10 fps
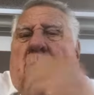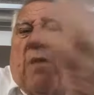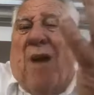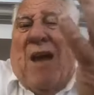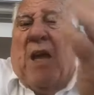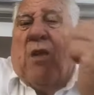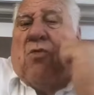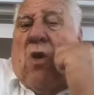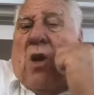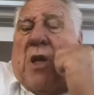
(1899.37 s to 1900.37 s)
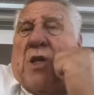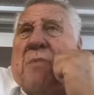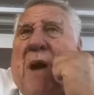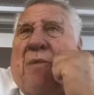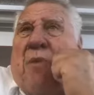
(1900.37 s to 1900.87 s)
If I get drunk, it's
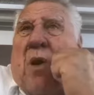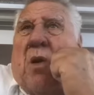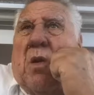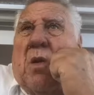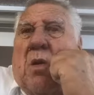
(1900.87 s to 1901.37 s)
my fault.